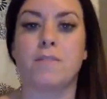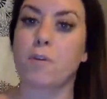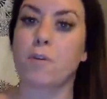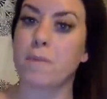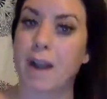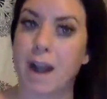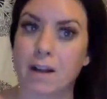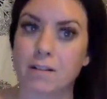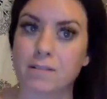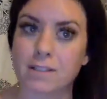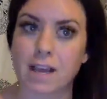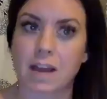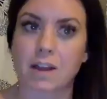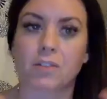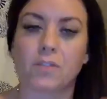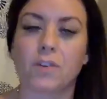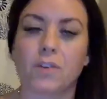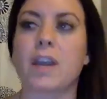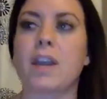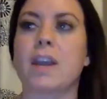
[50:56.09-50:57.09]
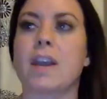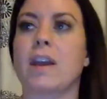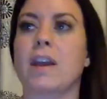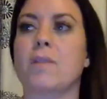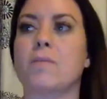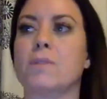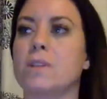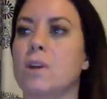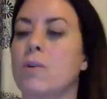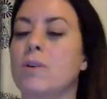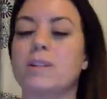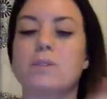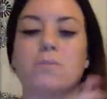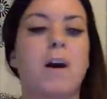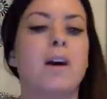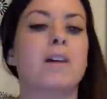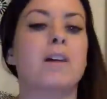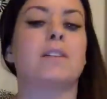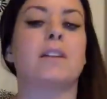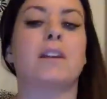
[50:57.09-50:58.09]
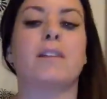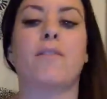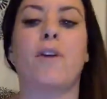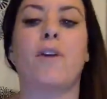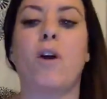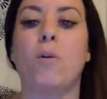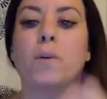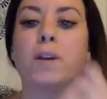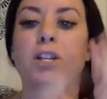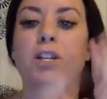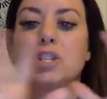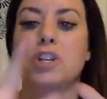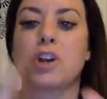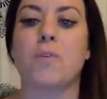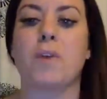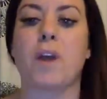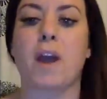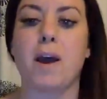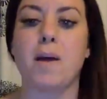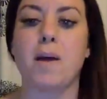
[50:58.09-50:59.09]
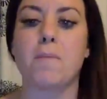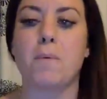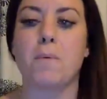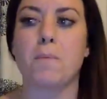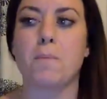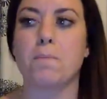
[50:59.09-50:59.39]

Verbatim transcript: from an outsider looking in, was always positive, always showed up,